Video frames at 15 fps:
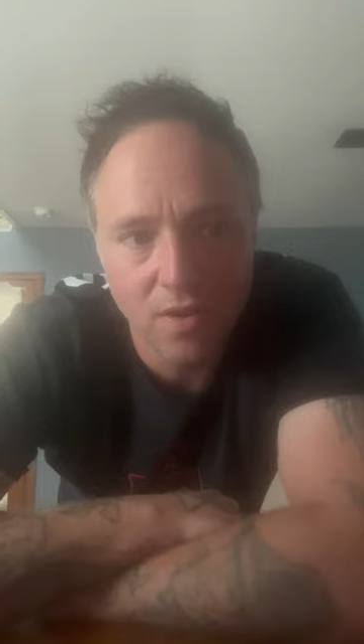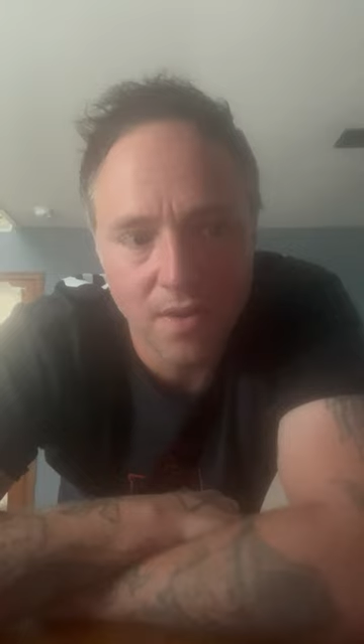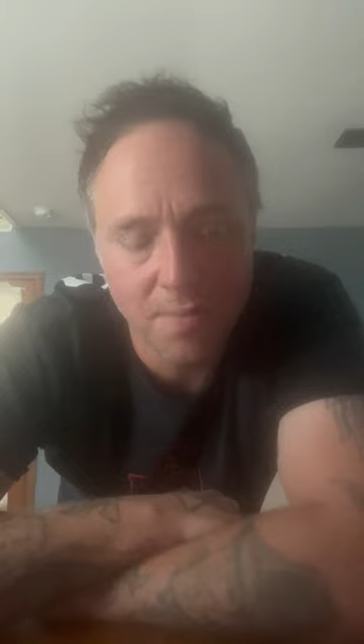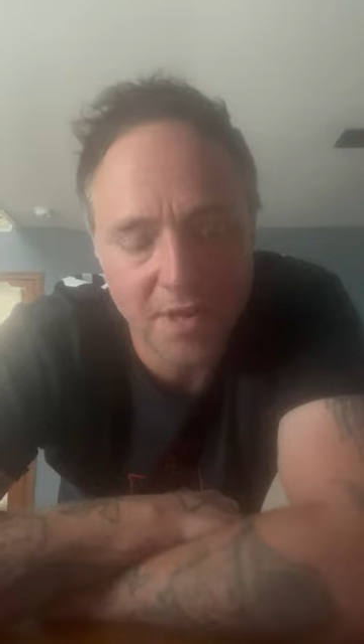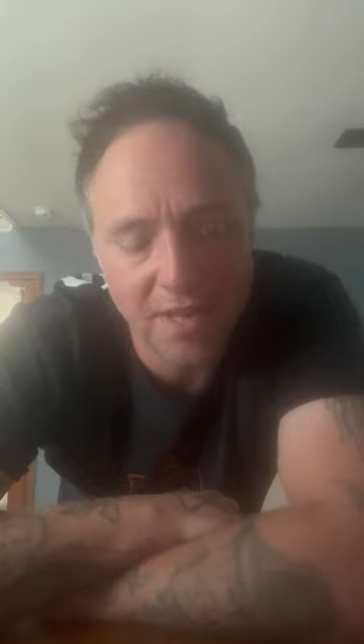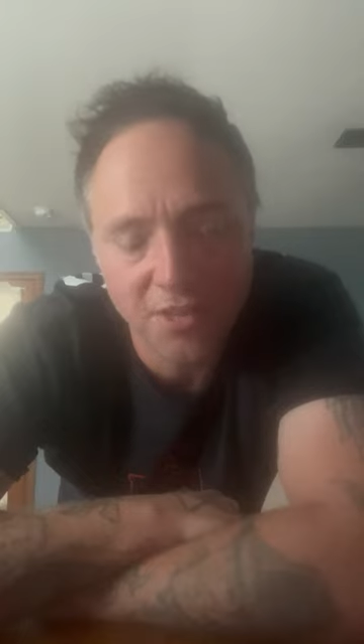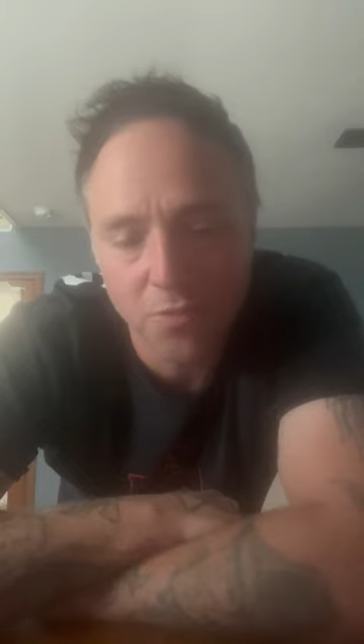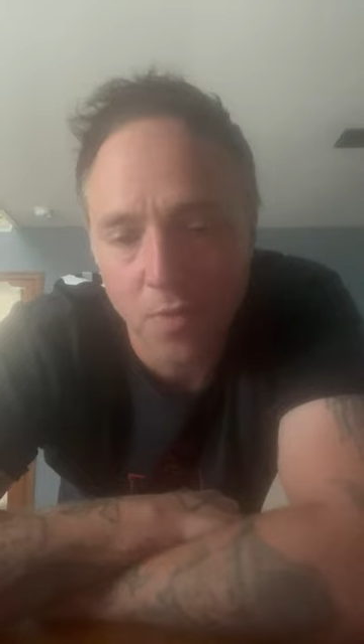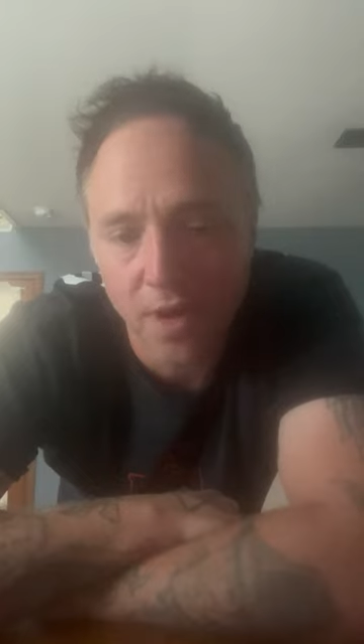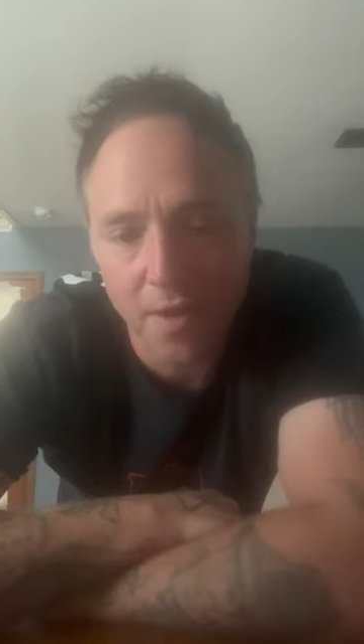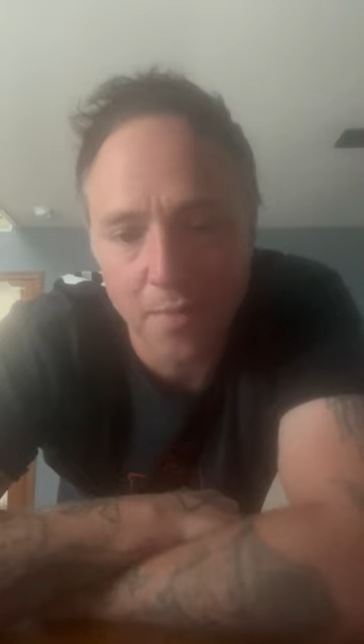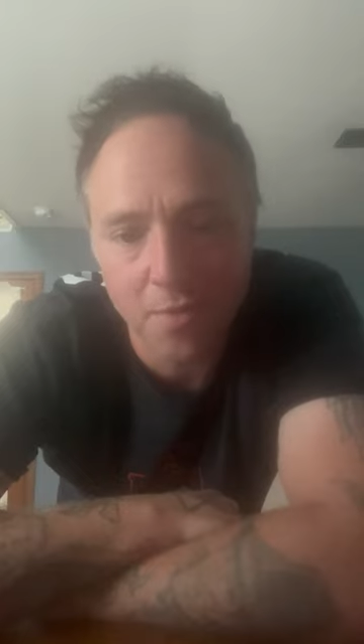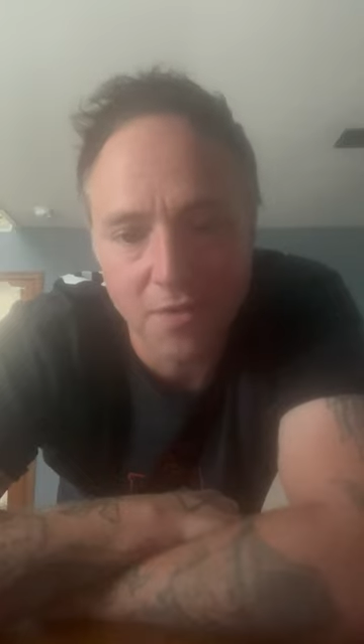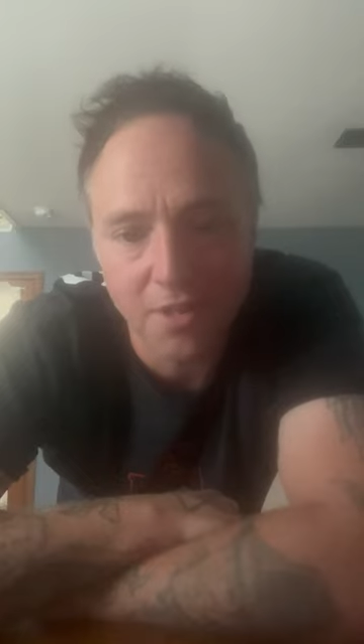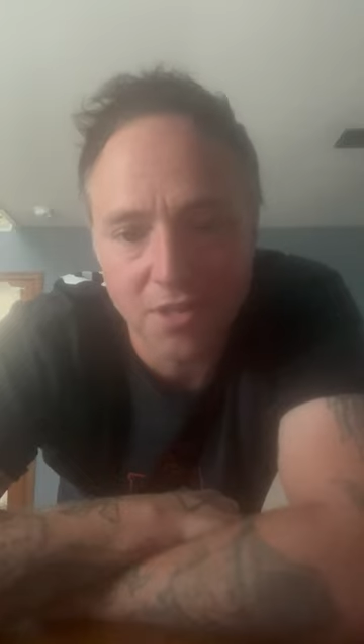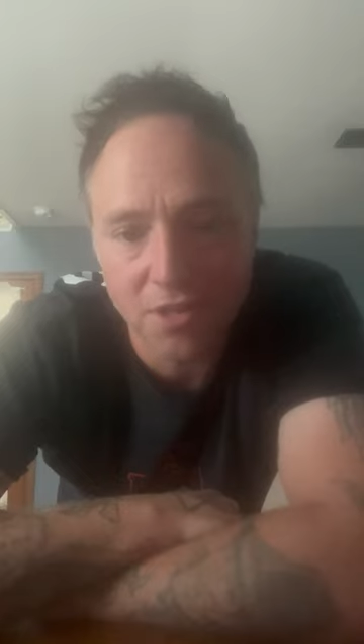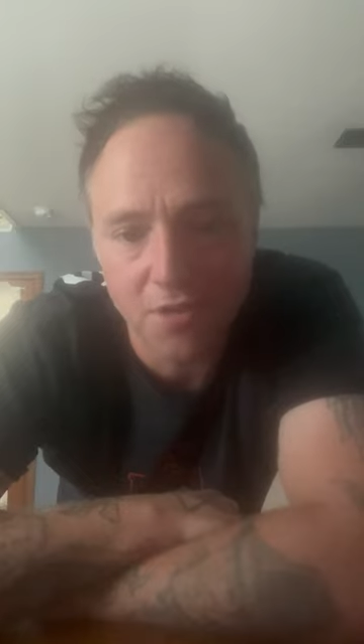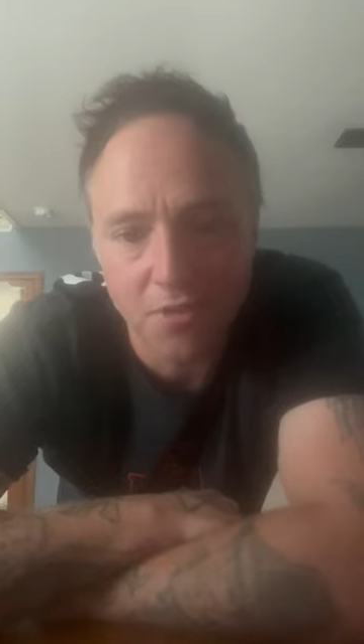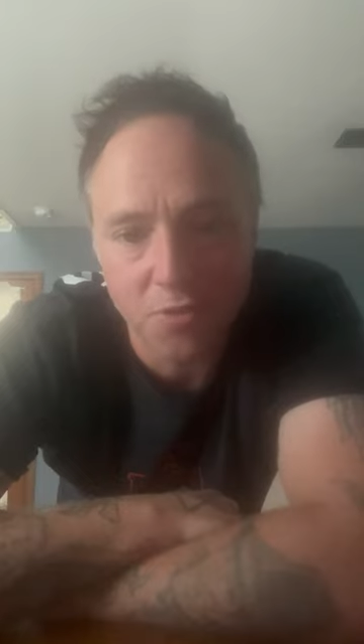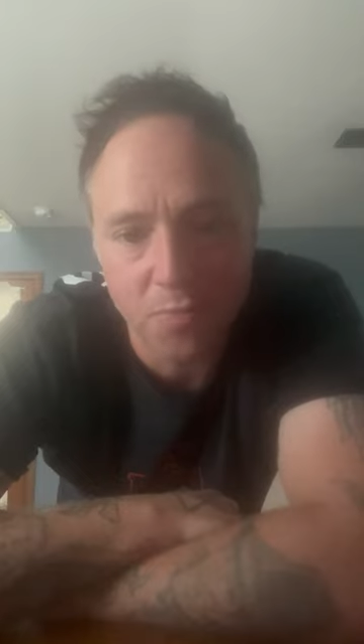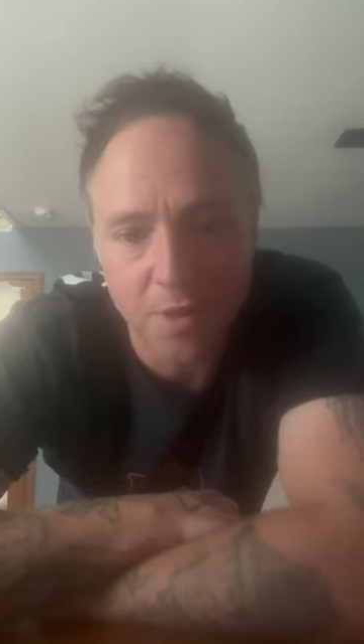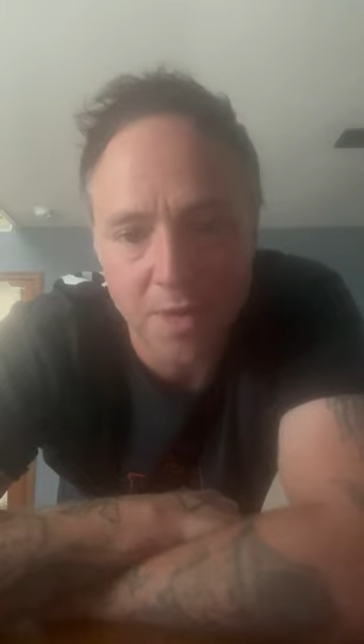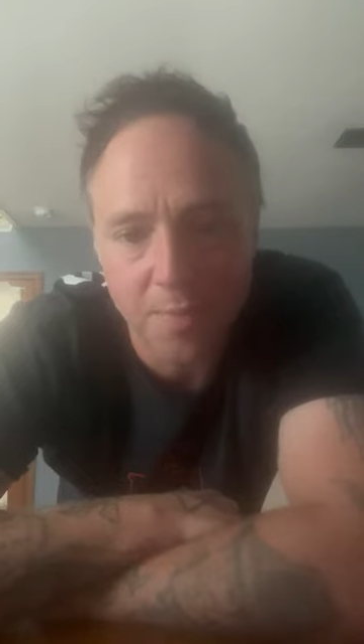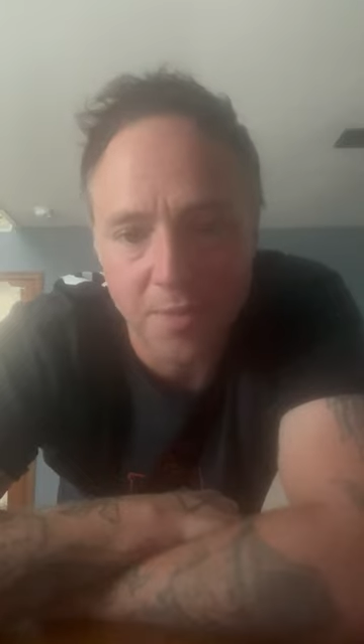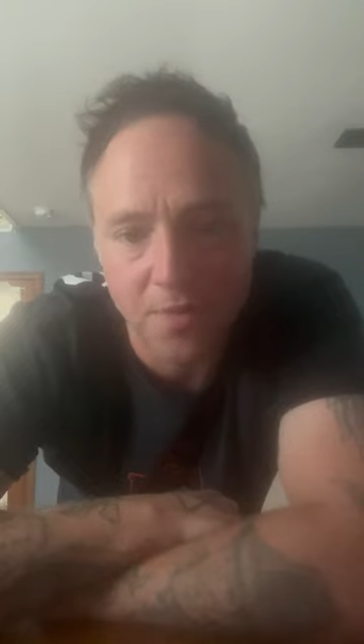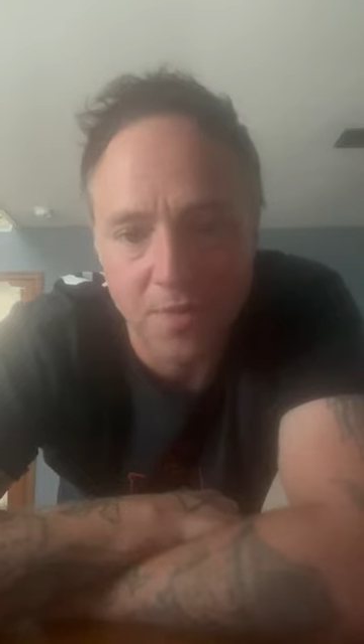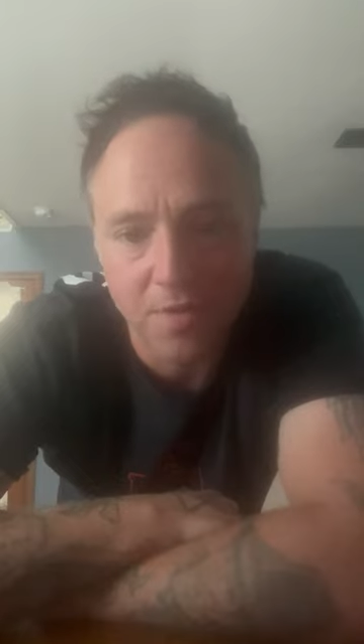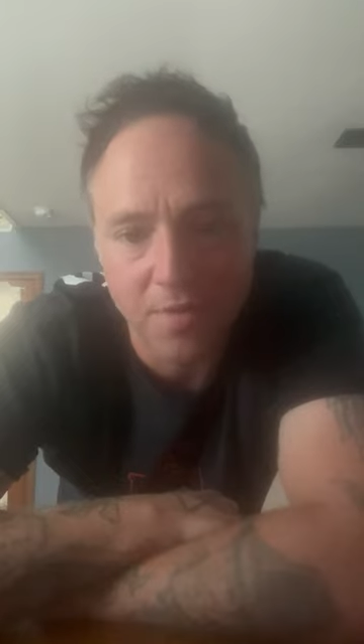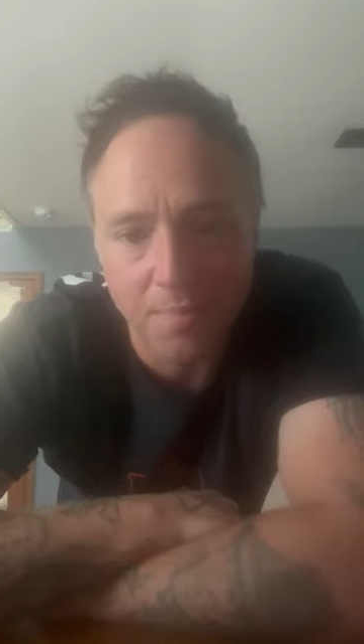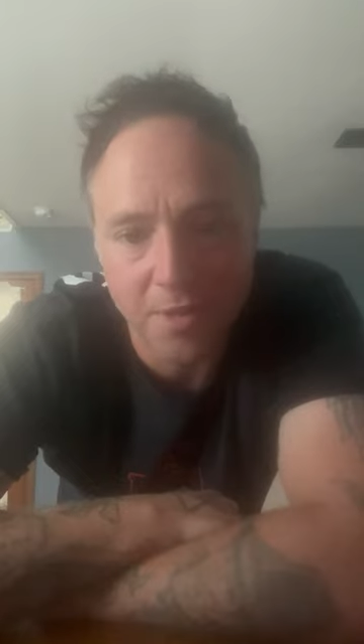I mean, that's why we're each other's people,